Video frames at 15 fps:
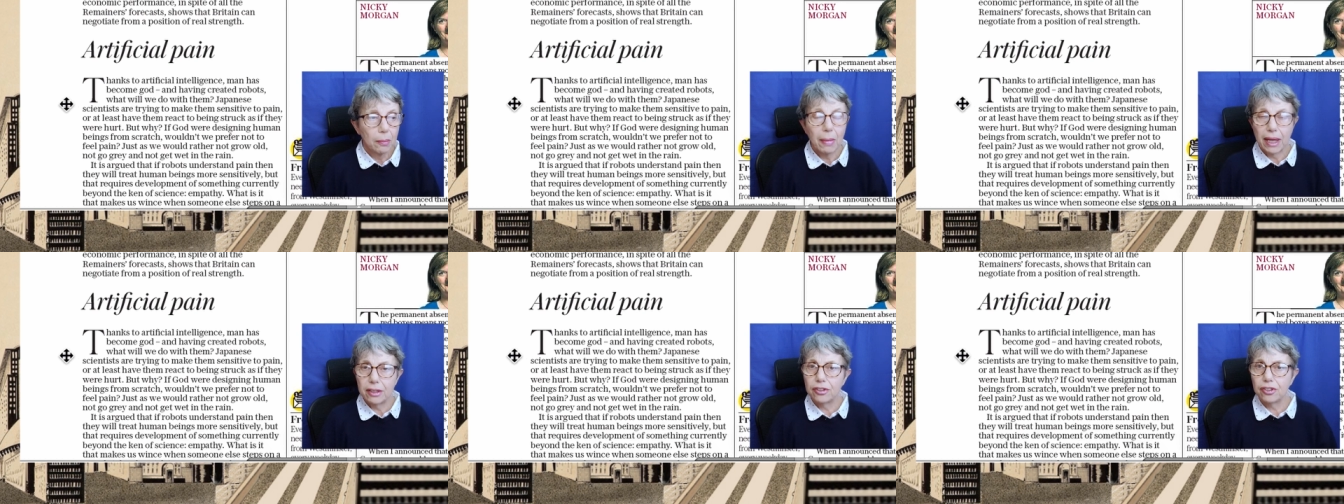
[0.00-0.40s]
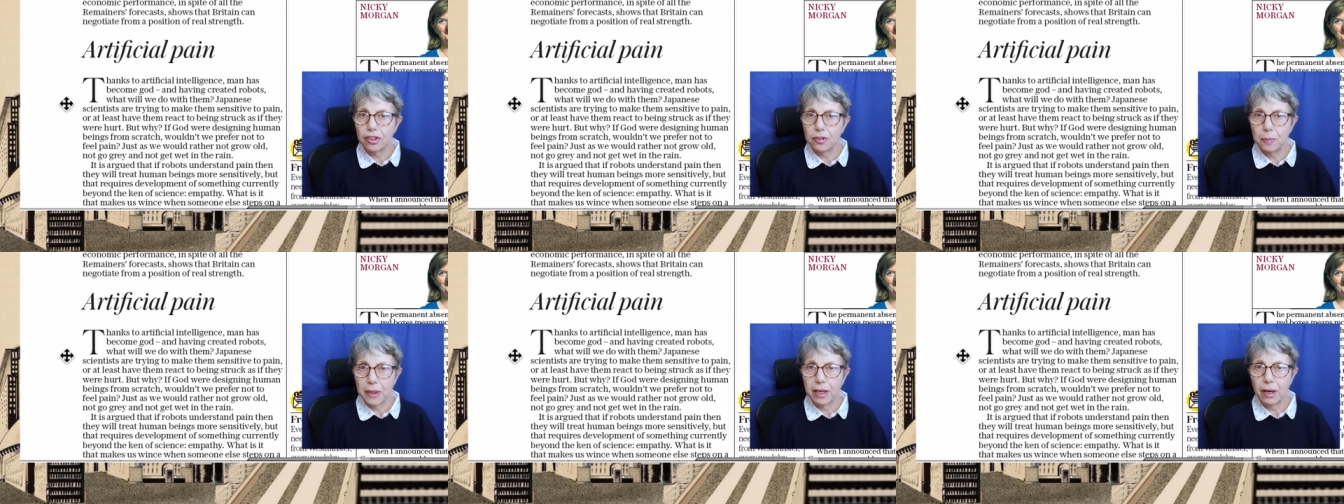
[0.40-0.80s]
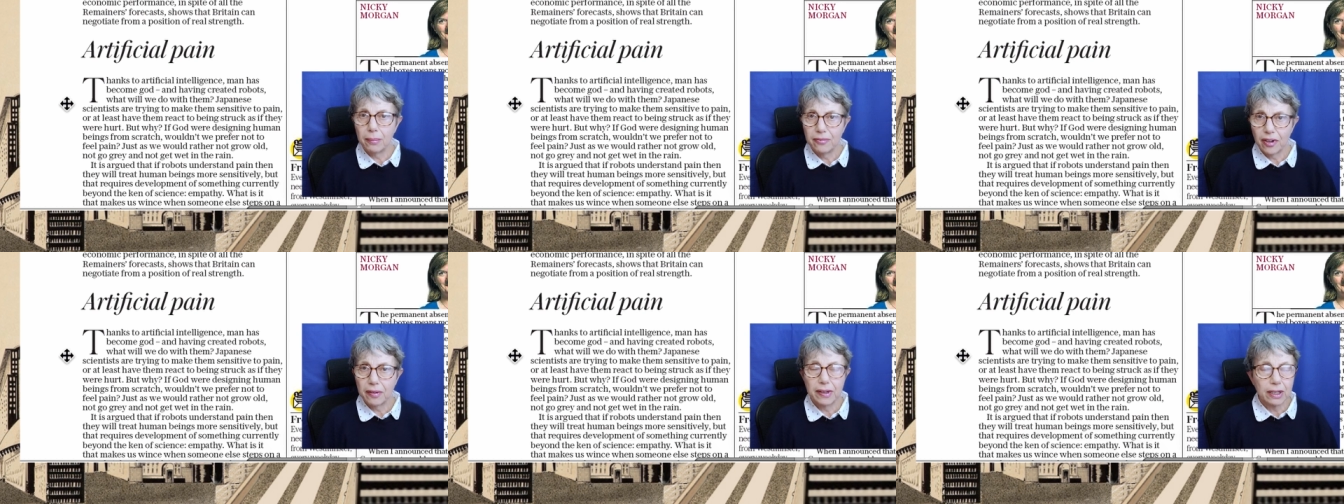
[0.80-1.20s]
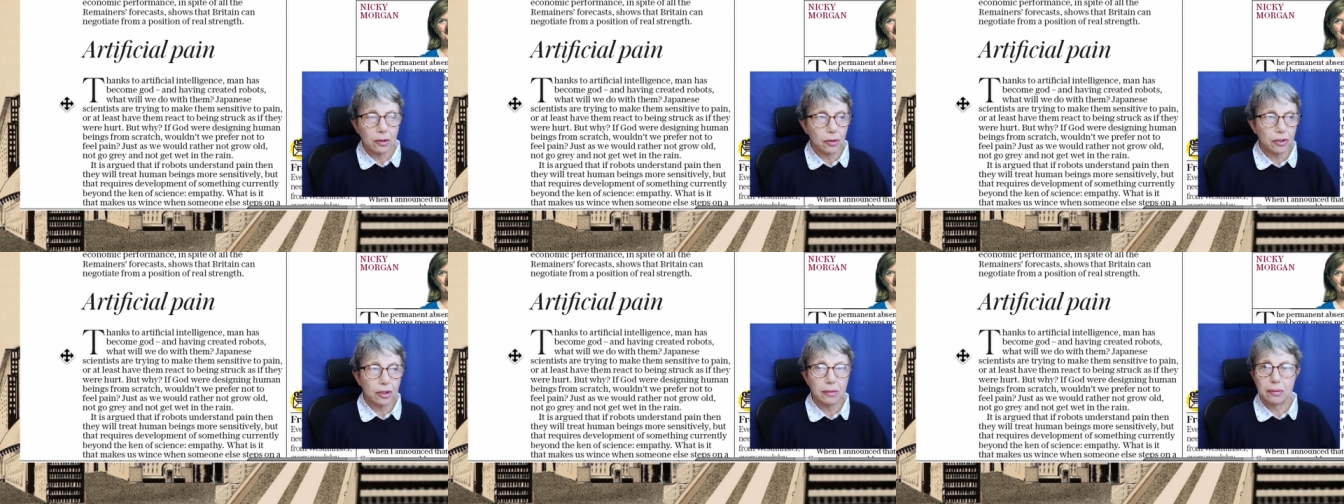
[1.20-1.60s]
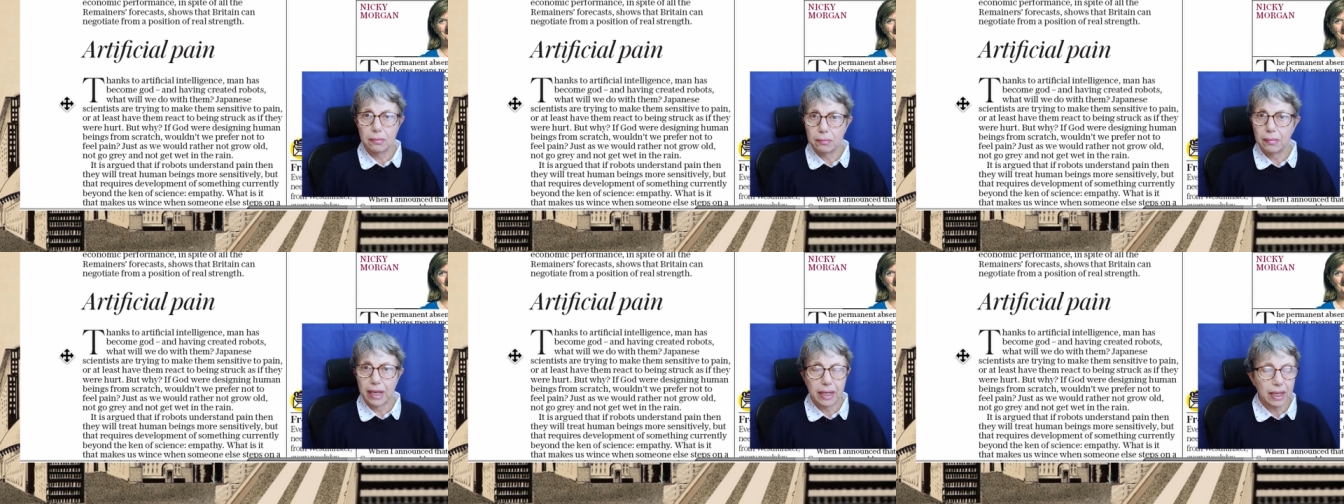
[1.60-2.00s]
Man has just become very good at
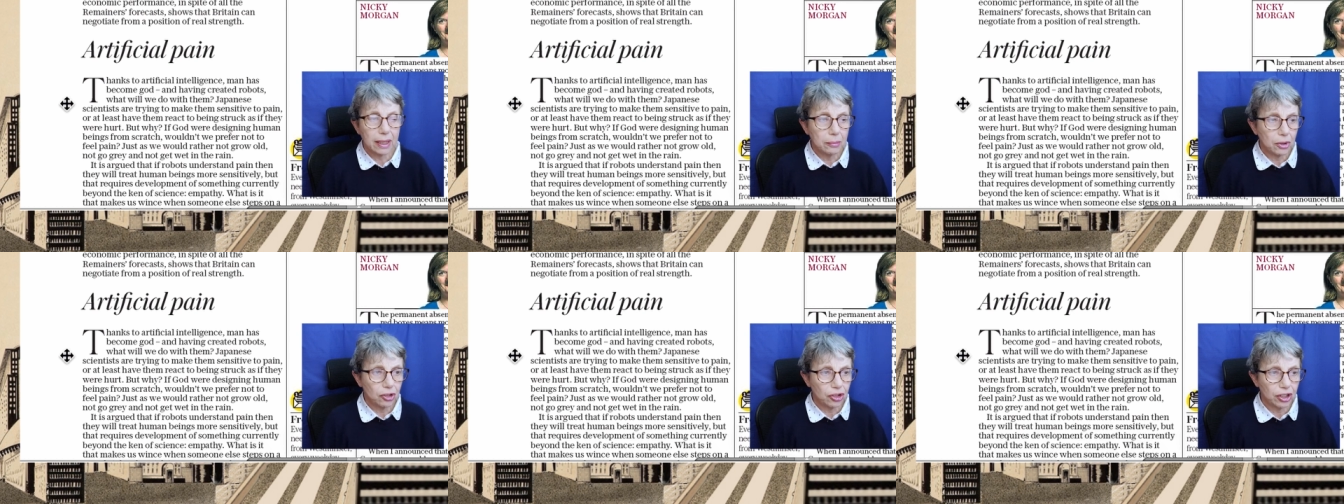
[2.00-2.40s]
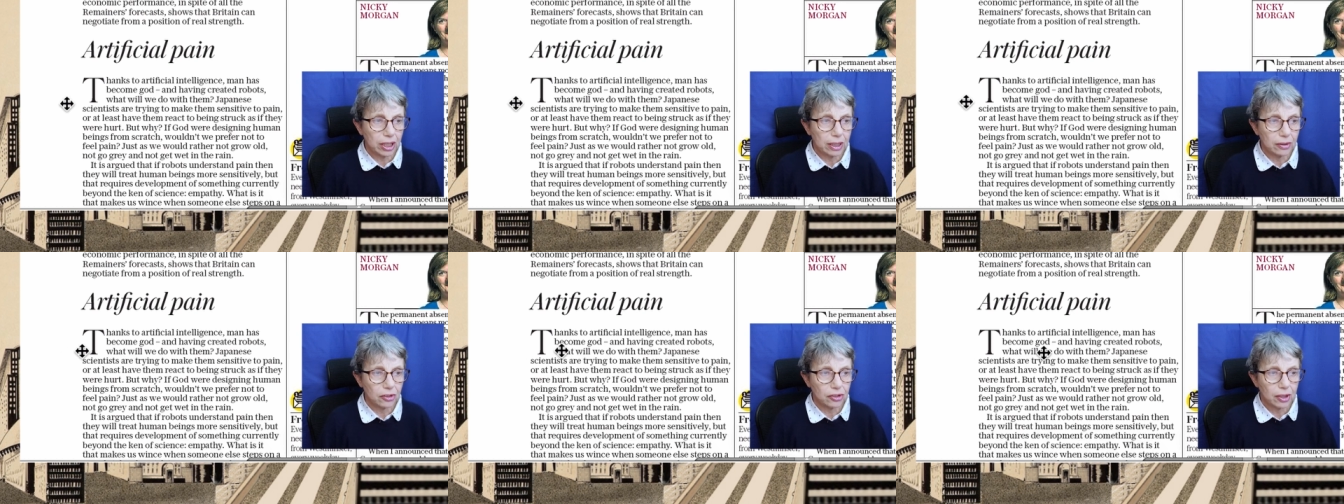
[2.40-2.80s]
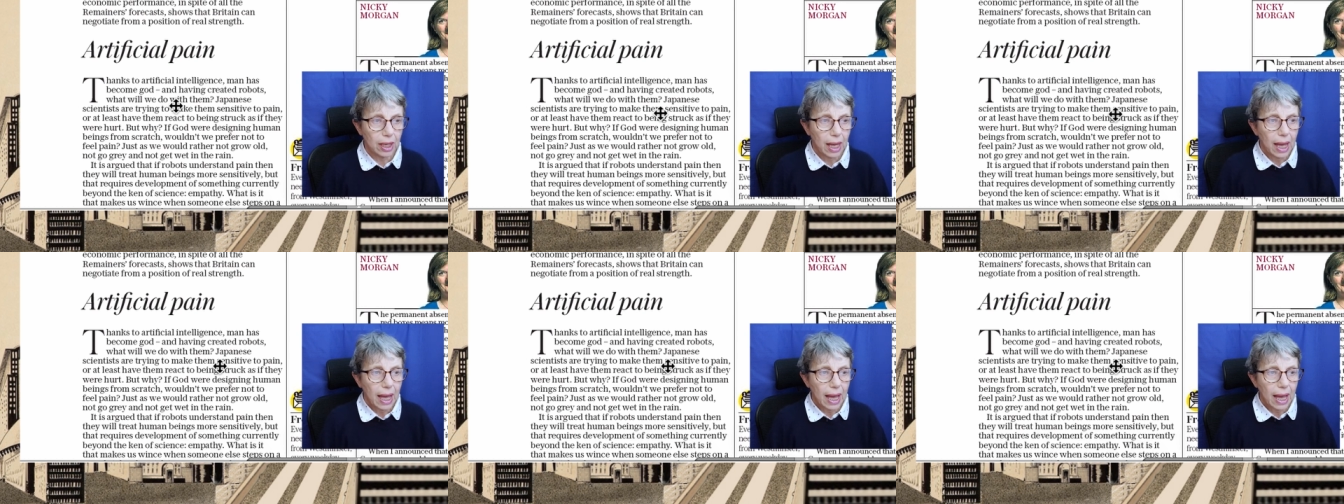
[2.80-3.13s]
making machines.